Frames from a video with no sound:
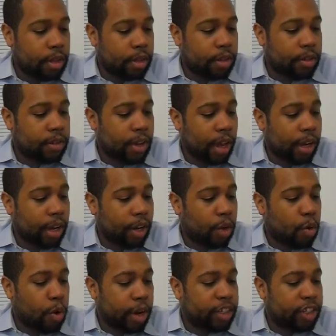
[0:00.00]
The second
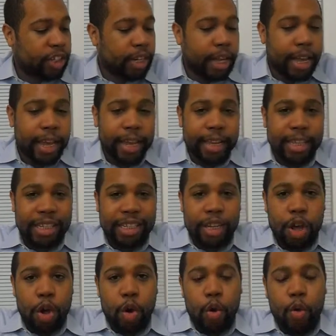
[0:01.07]
question is,
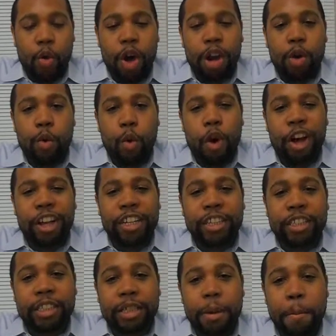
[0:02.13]
what
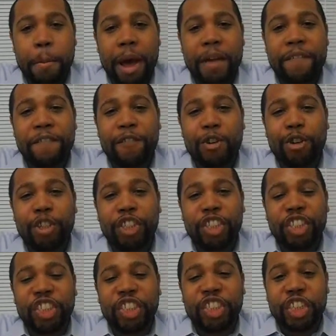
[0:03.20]
was my first
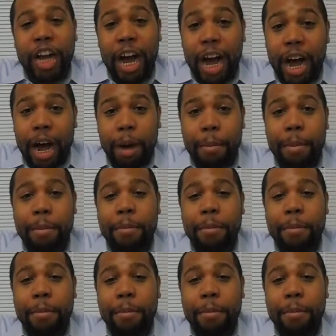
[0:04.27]
job?